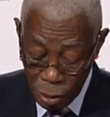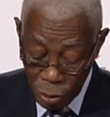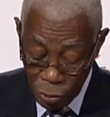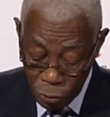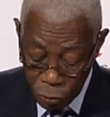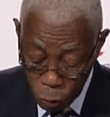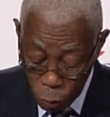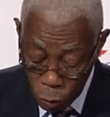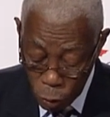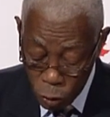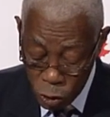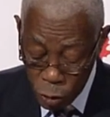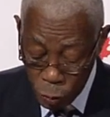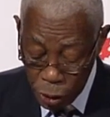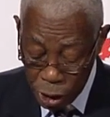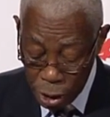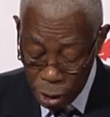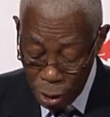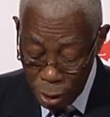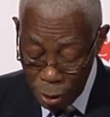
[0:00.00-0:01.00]
those
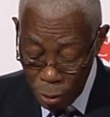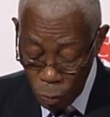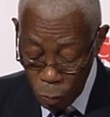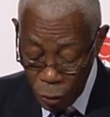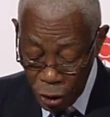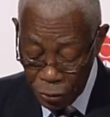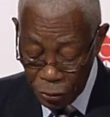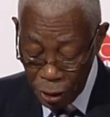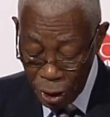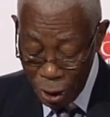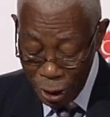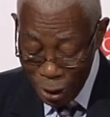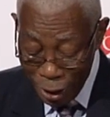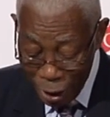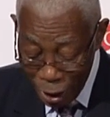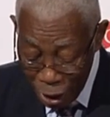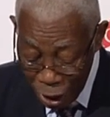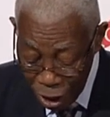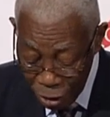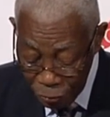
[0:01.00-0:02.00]
with
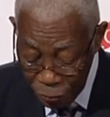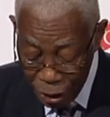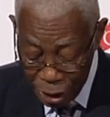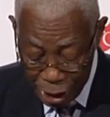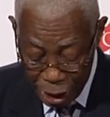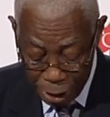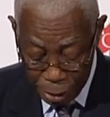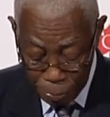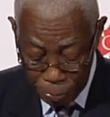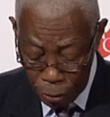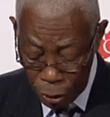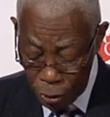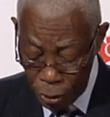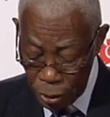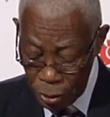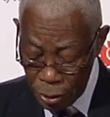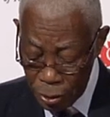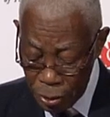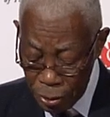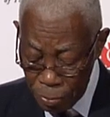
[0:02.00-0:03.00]
heavy debt
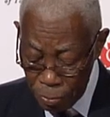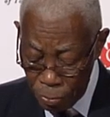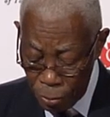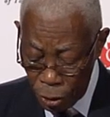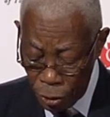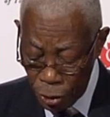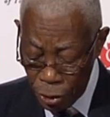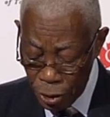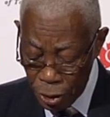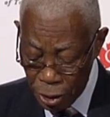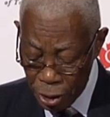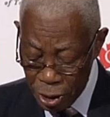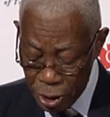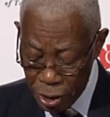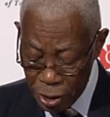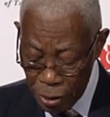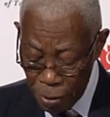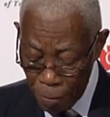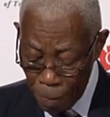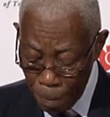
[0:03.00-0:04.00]
burdens,
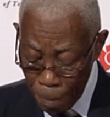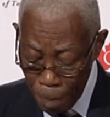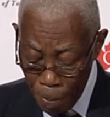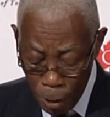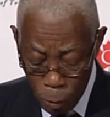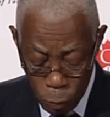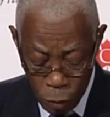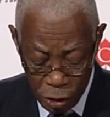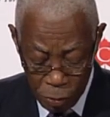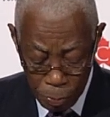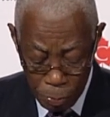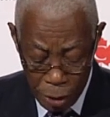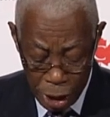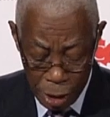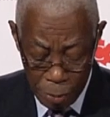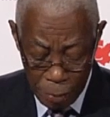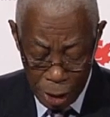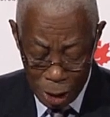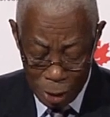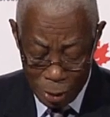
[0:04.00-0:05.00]
with
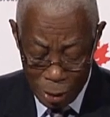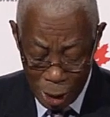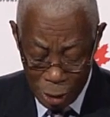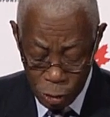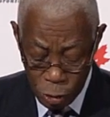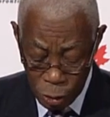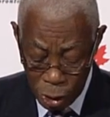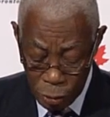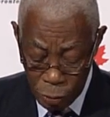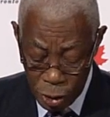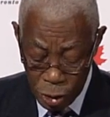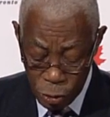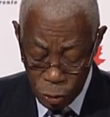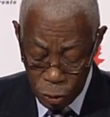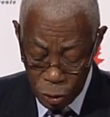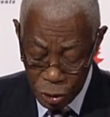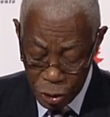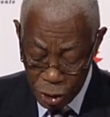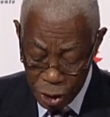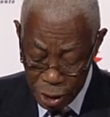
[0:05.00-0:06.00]
minimal natural
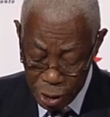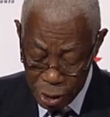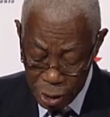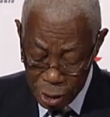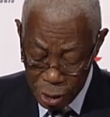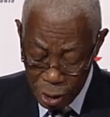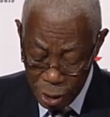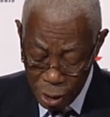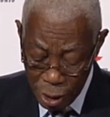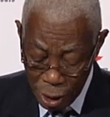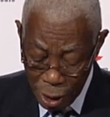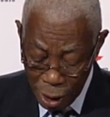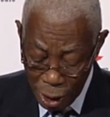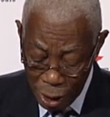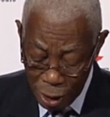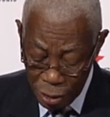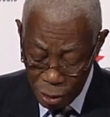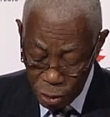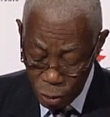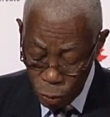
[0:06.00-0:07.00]
resources,
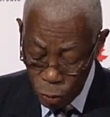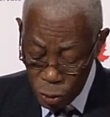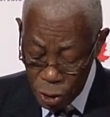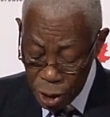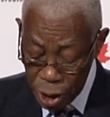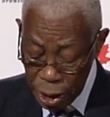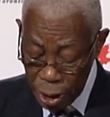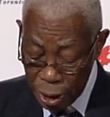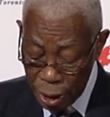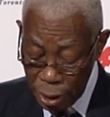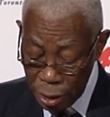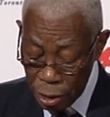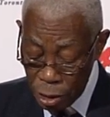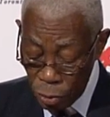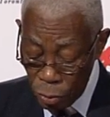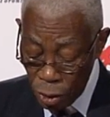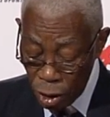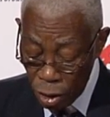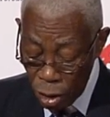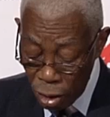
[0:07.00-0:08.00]
and those seeking to
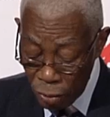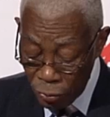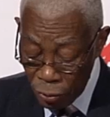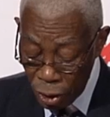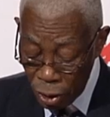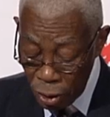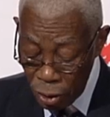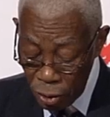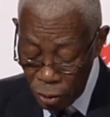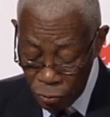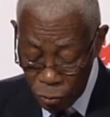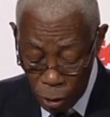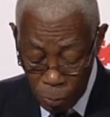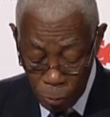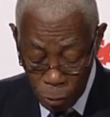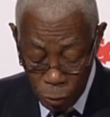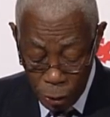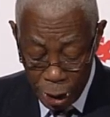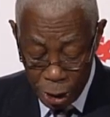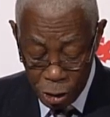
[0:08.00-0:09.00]
recover from
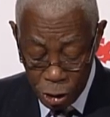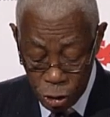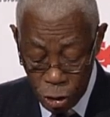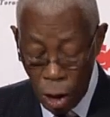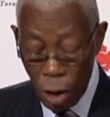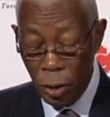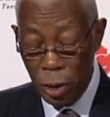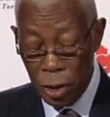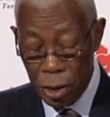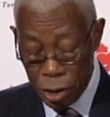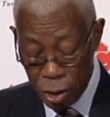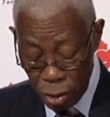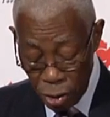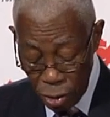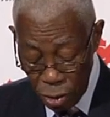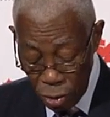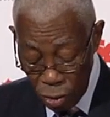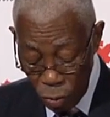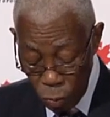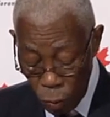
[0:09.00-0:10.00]
great shocks,
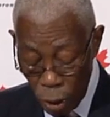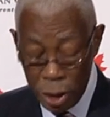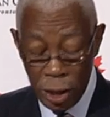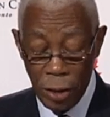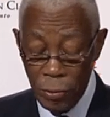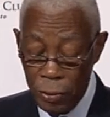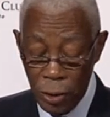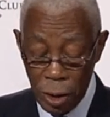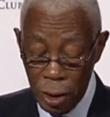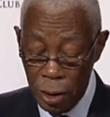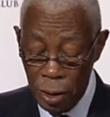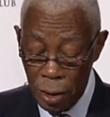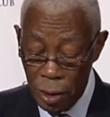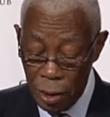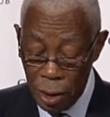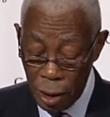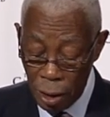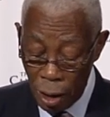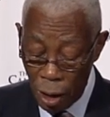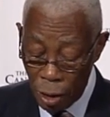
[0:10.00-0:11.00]
whatever
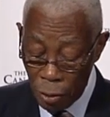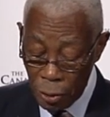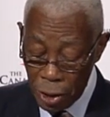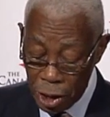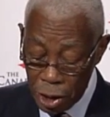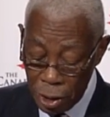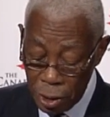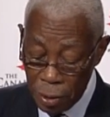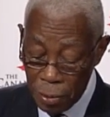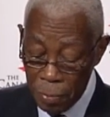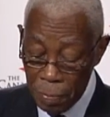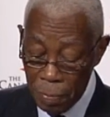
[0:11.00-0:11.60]
their origin.